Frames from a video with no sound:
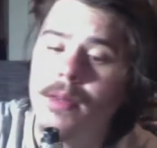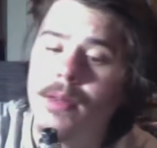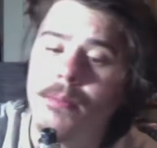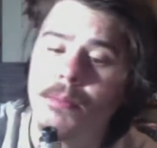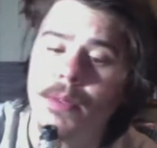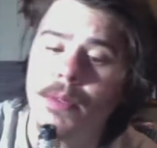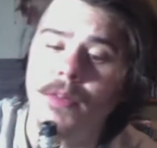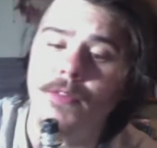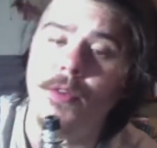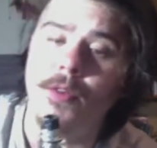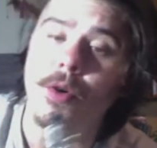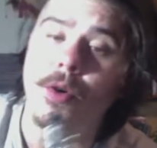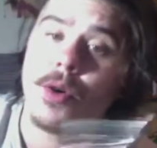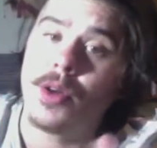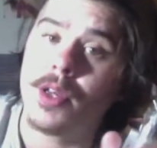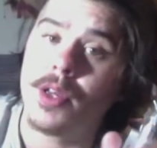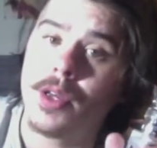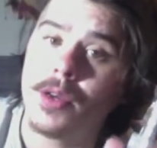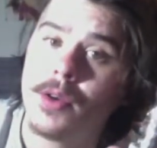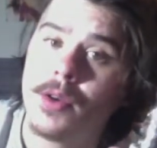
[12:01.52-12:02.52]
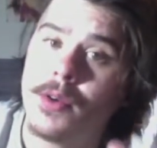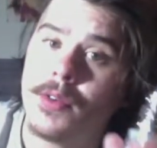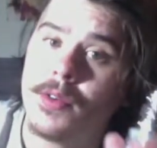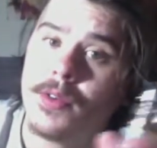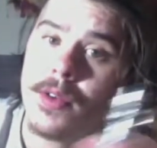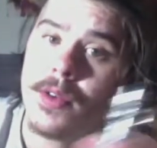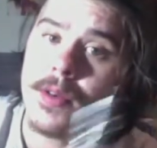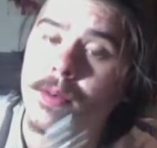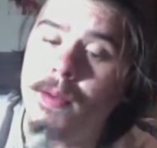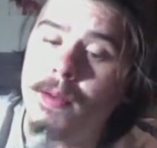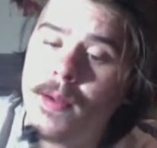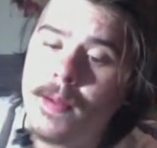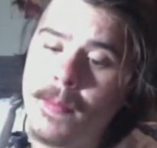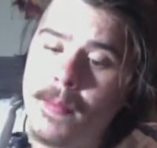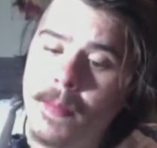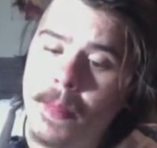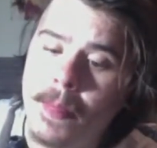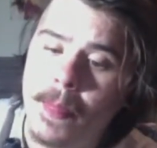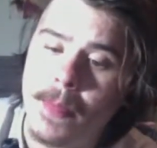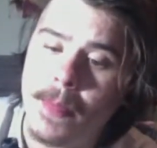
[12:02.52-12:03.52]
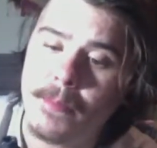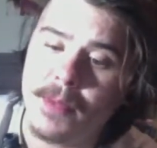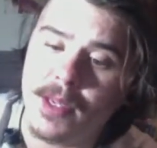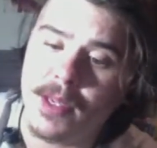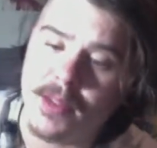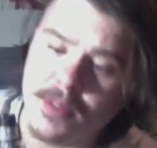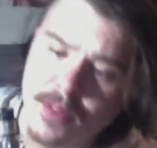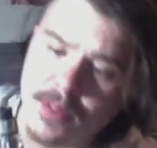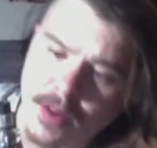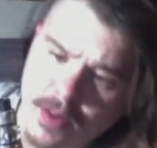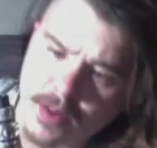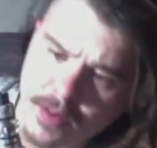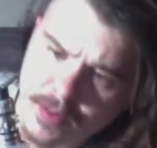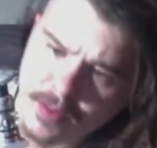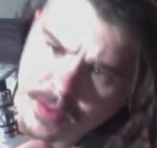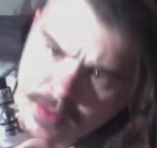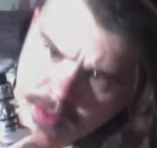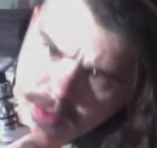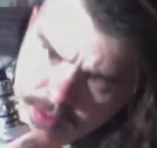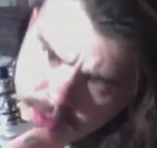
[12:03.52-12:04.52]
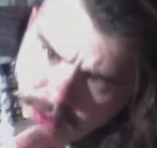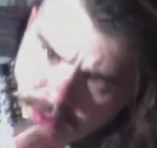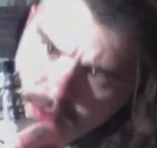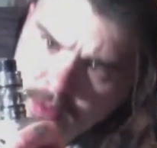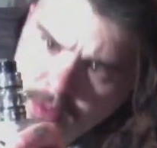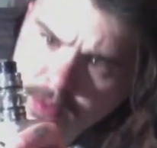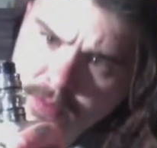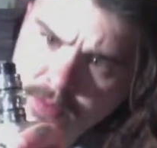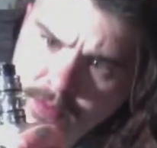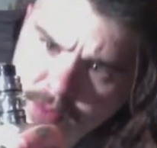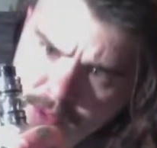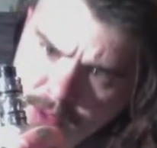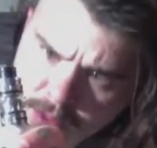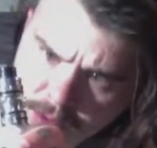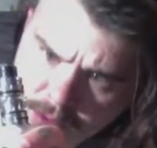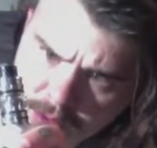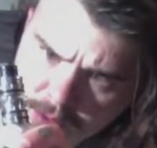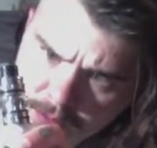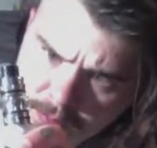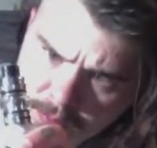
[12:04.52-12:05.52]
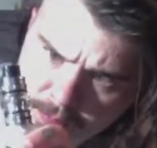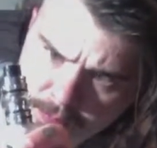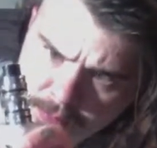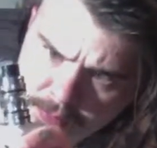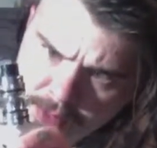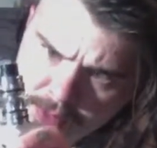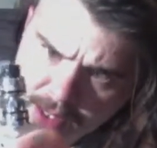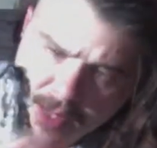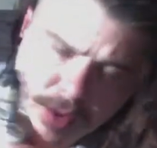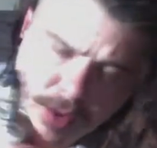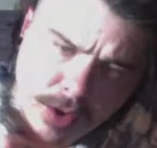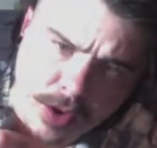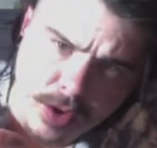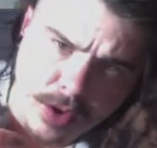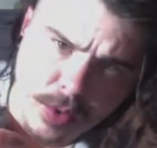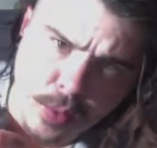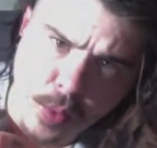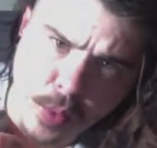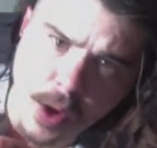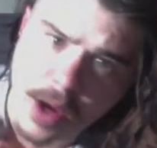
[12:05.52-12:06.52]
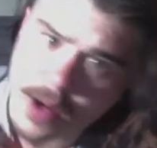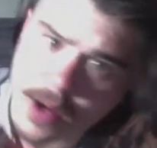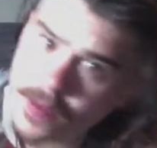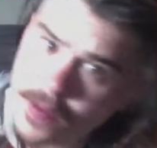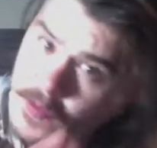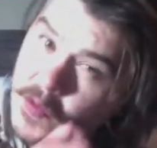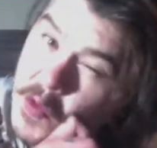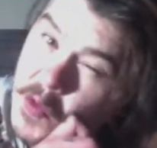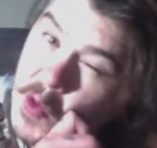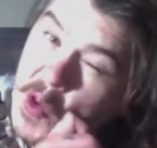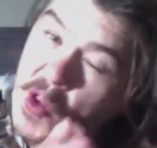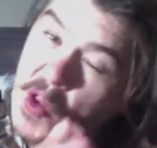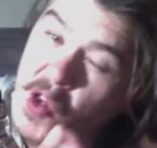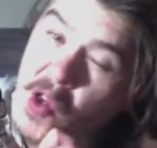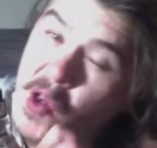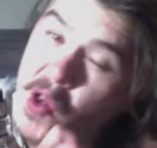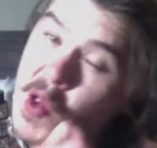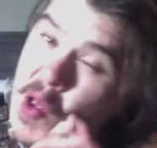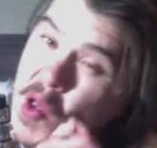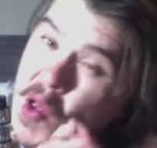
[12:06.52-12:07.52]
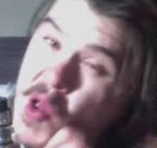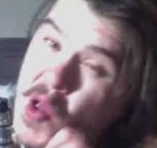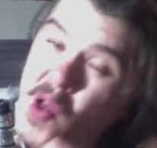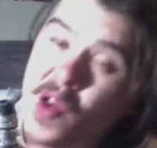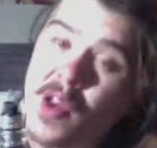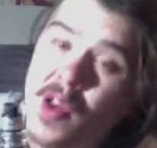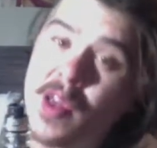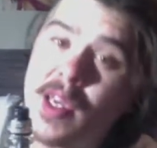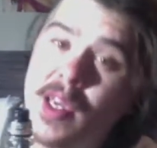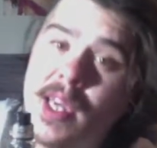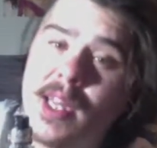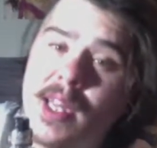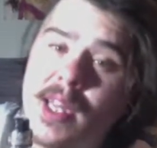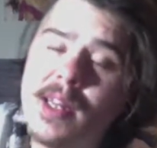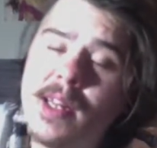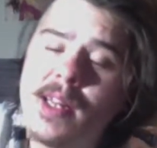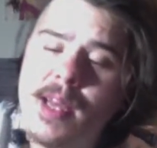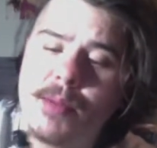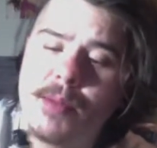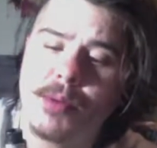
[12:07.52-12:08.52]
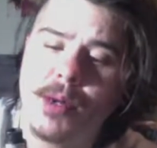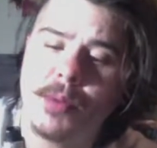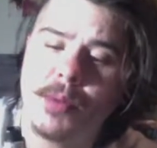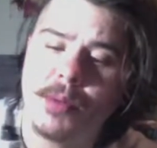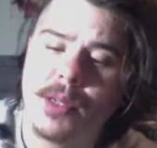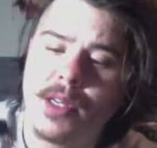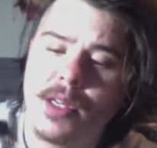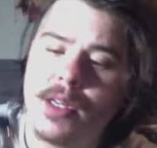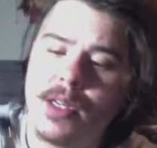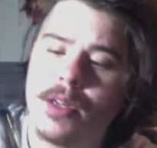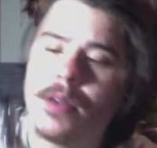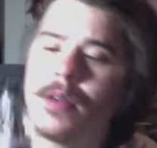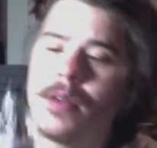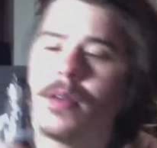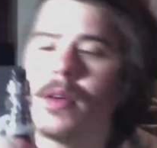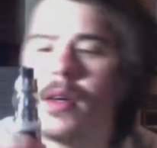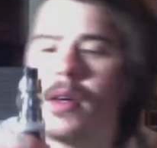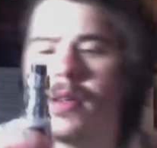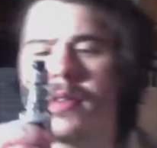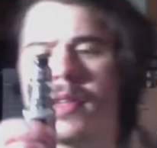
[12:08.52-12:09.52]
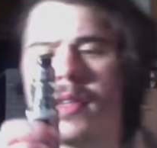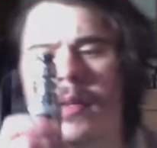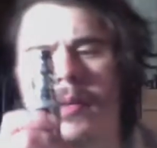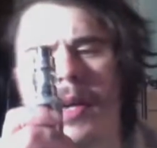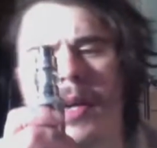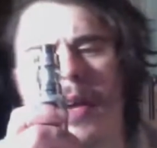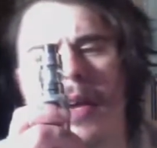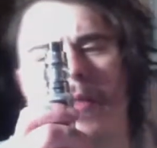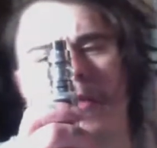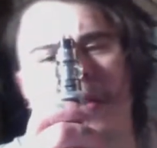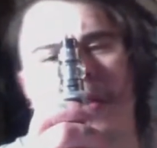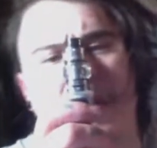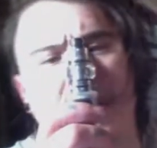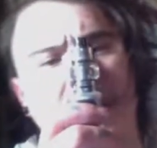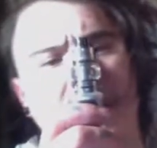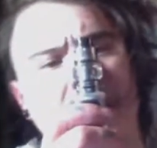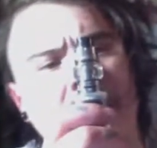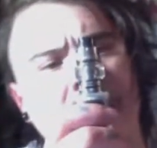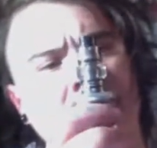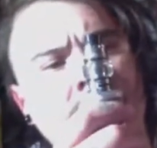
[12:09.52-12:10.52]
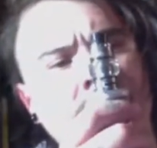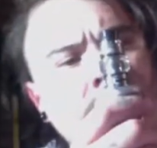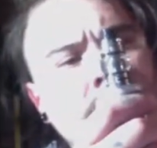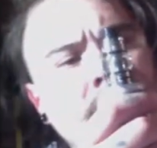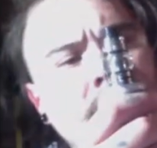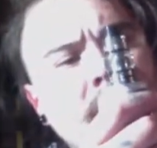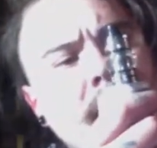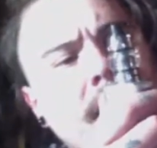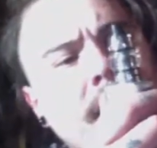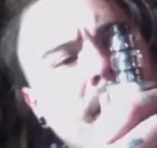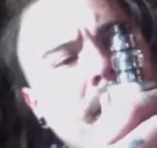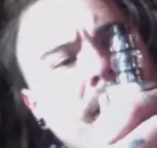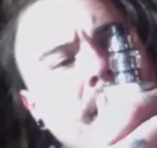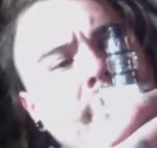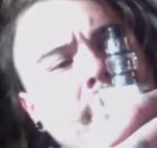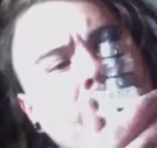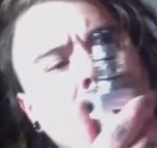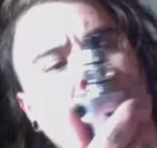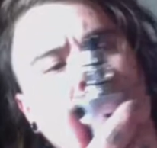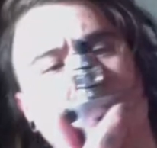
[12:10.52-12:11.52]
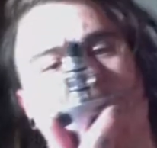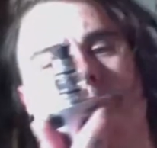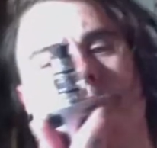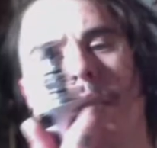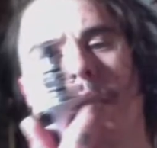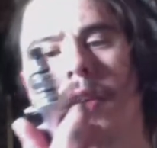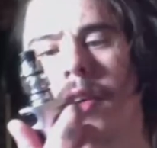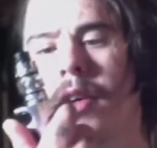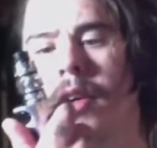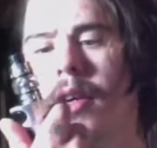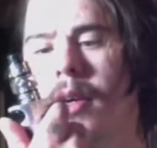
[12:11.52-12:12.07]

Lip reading: before you use it, because I feel that they're not quite fully in there properly, and I seem to have leak issues every time.